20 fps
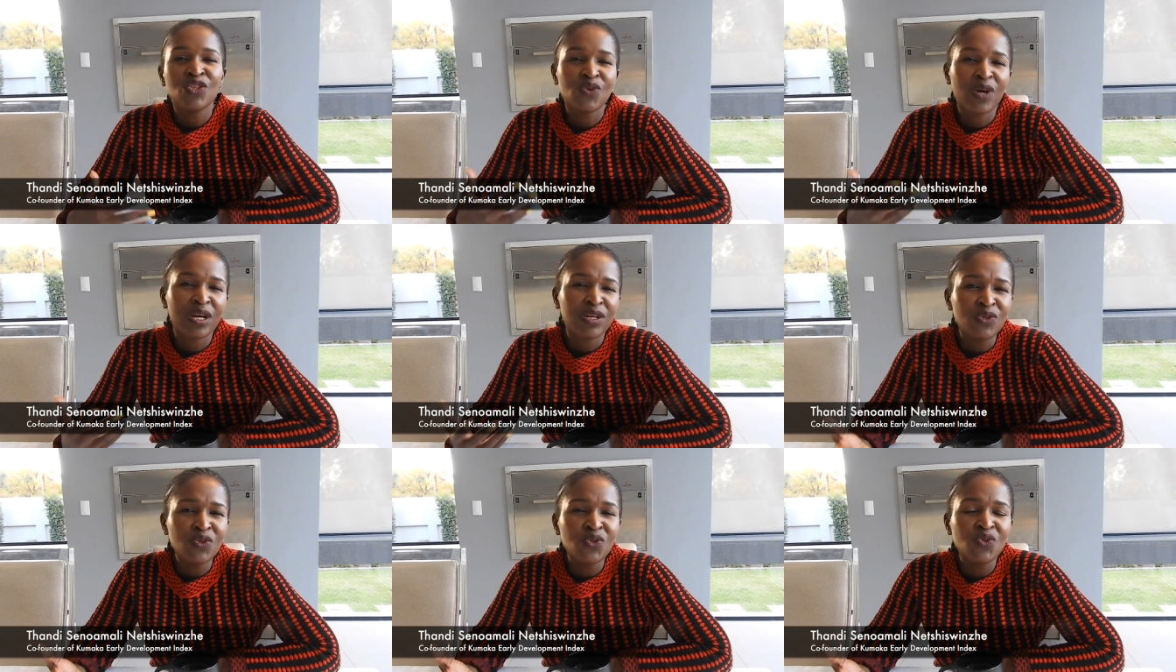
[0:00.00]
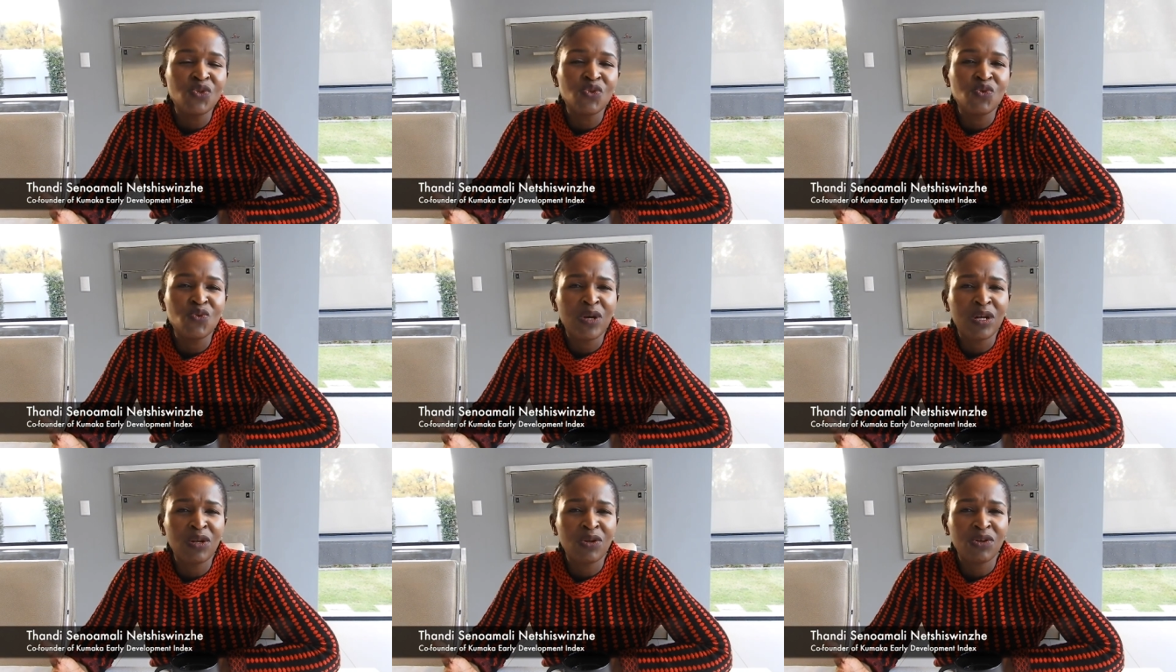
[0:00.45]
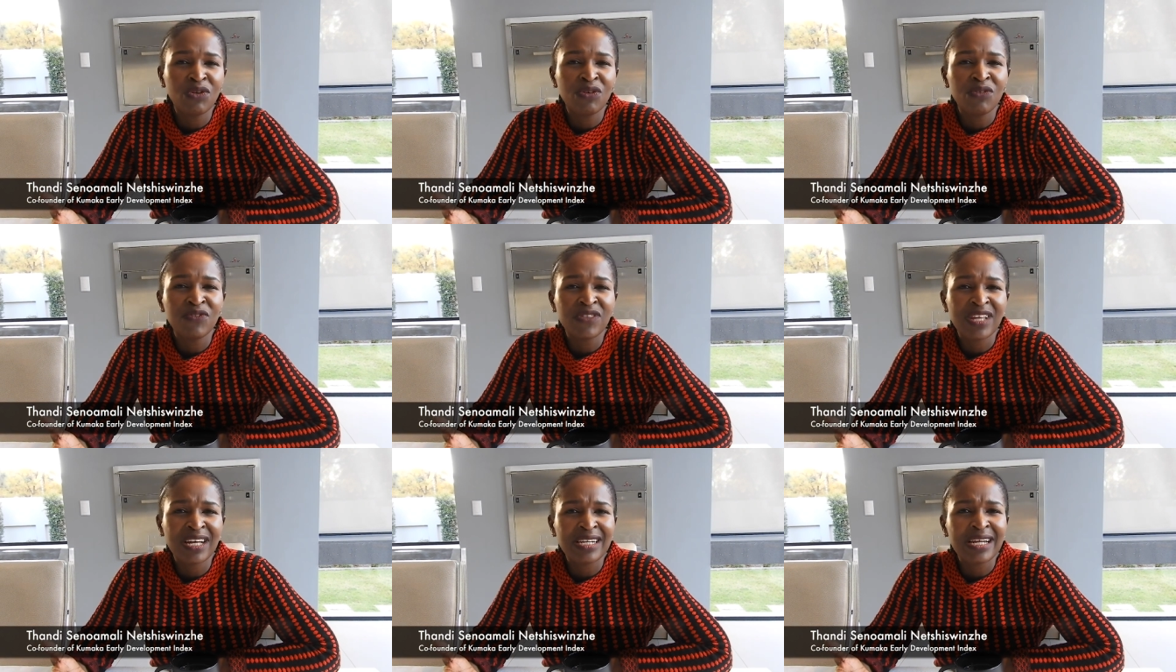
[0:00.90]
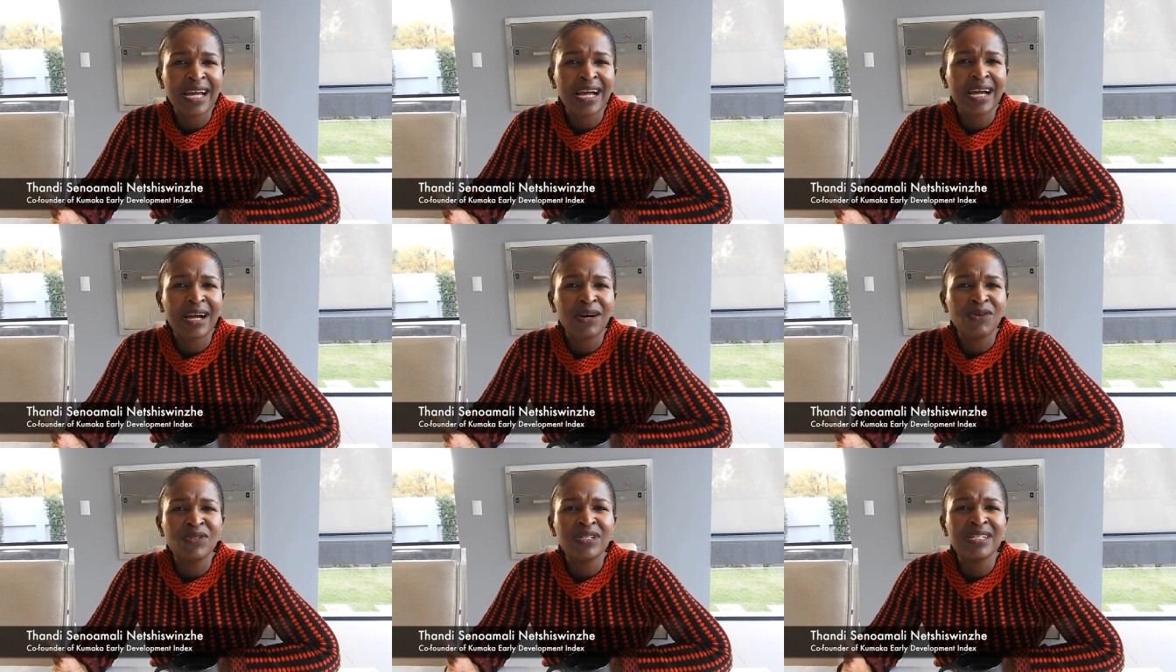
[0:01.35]
So I used to do a lot of that
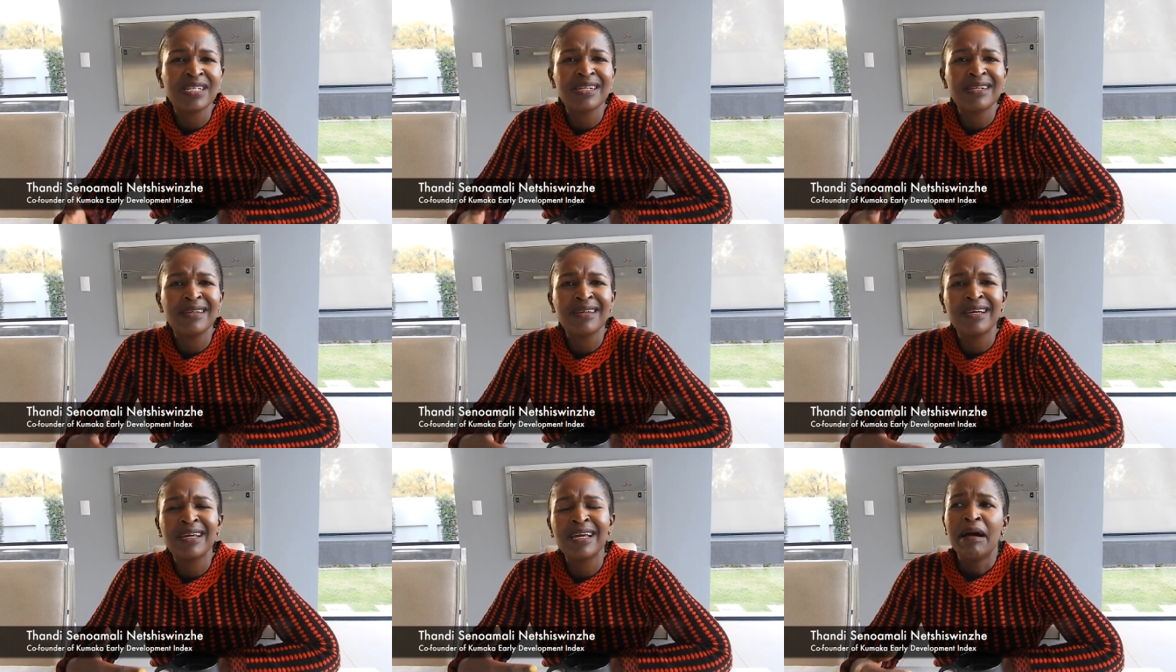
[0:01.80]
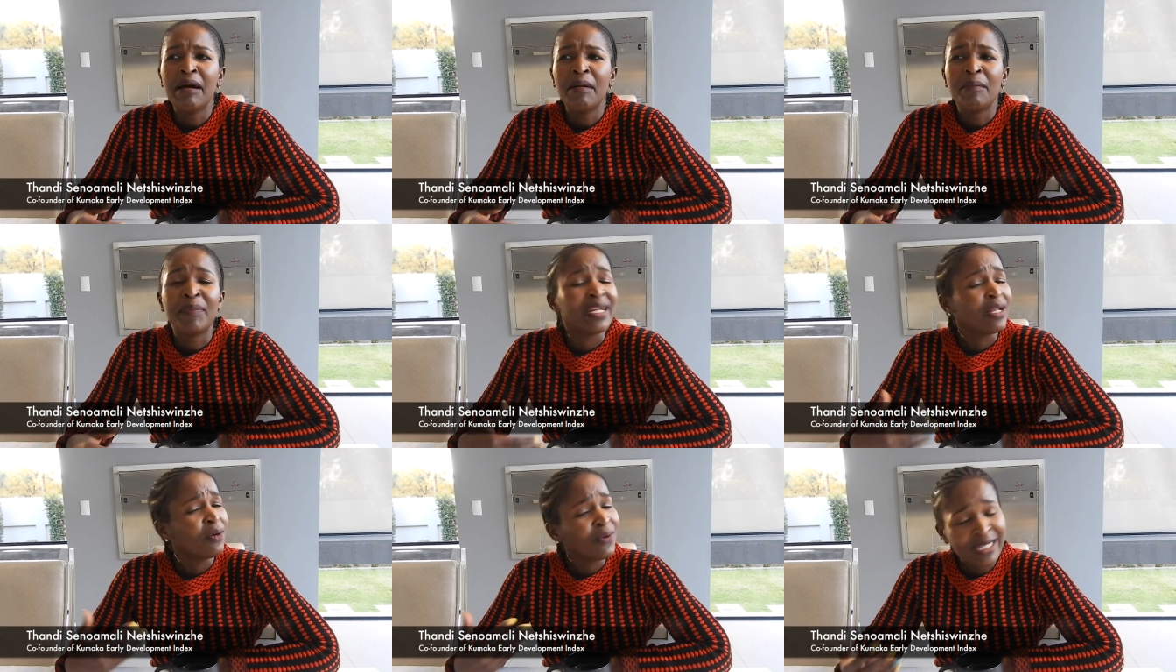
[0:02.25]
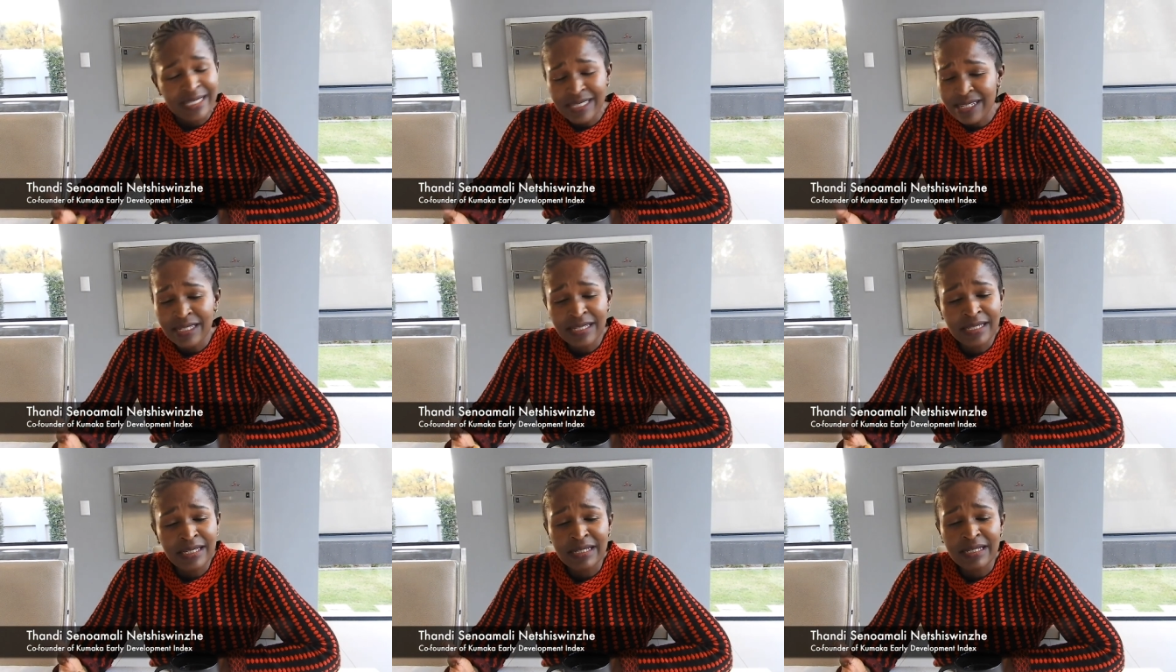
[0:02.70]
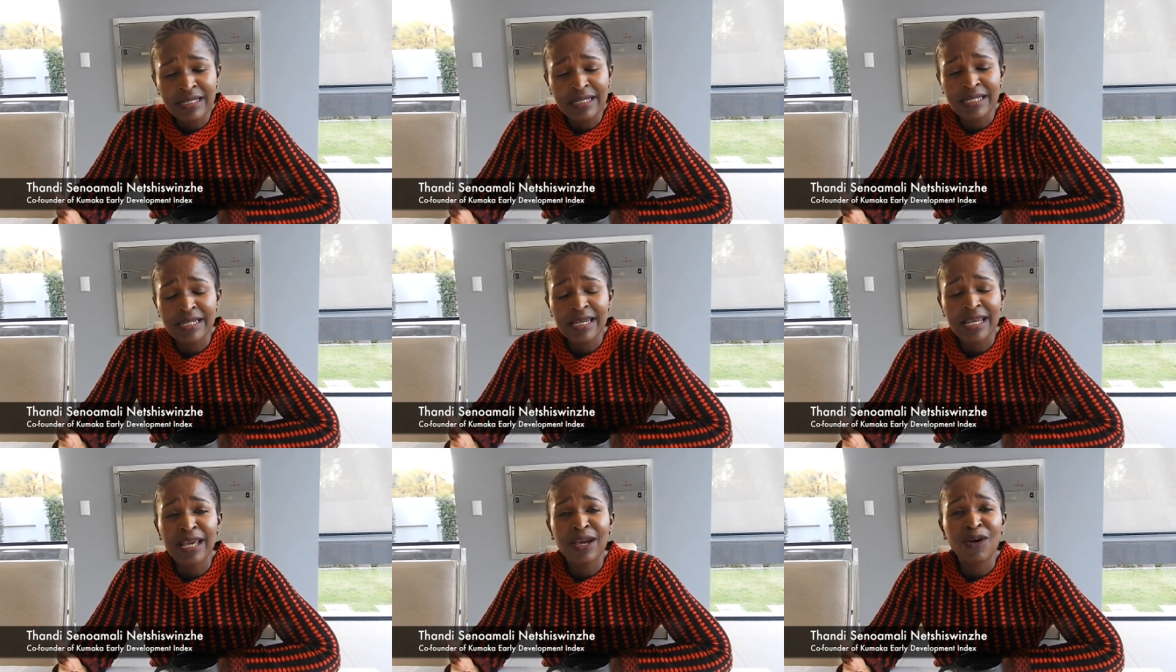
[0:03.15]
accounting, but I
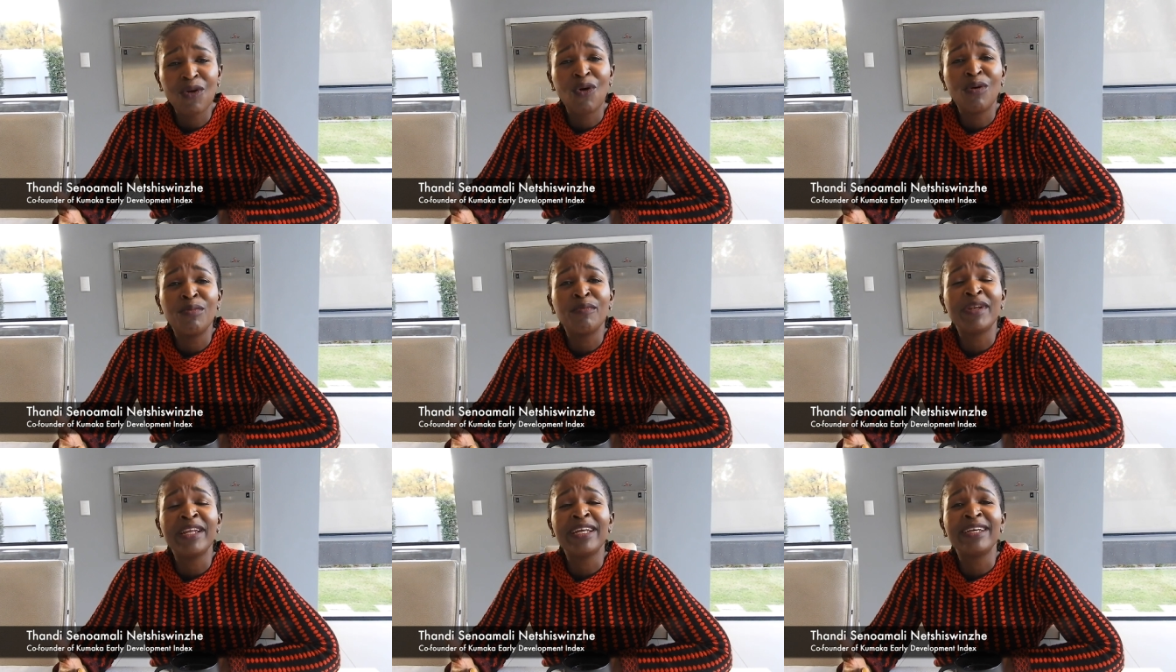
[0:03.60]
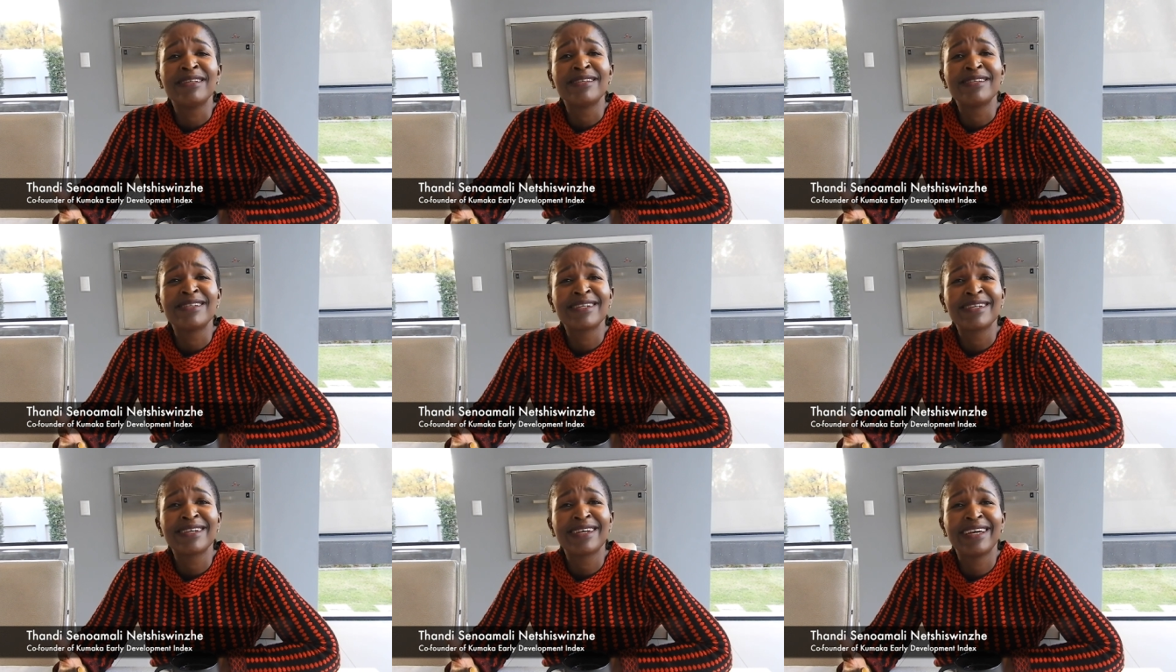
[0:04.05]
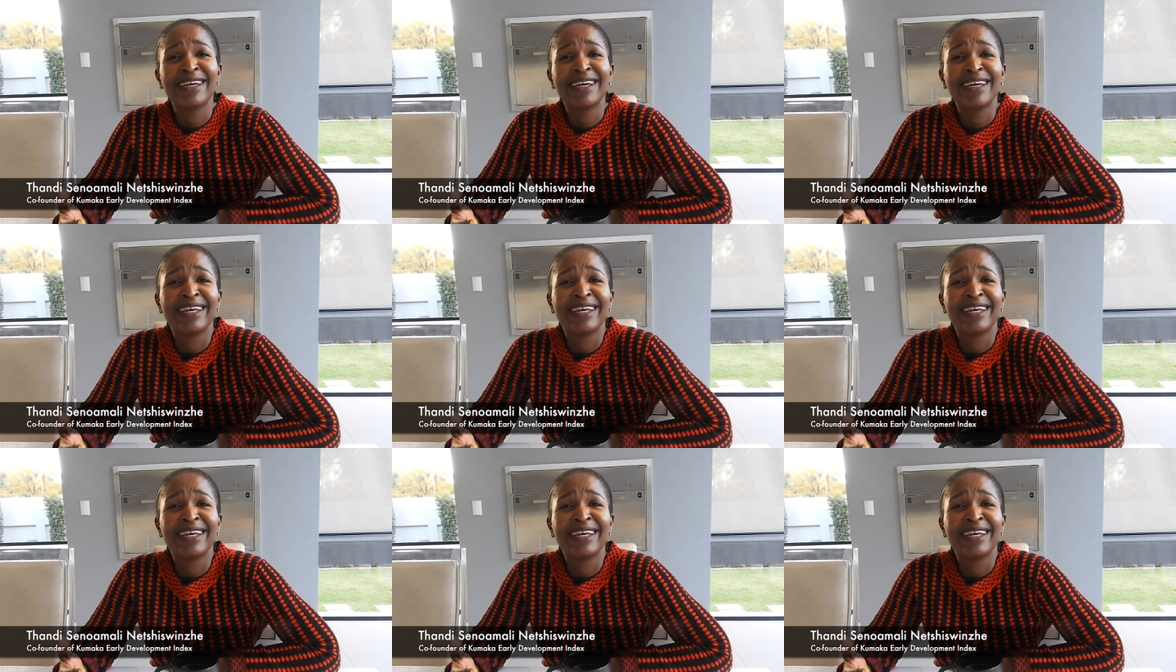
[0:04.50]
wasn't uh, complete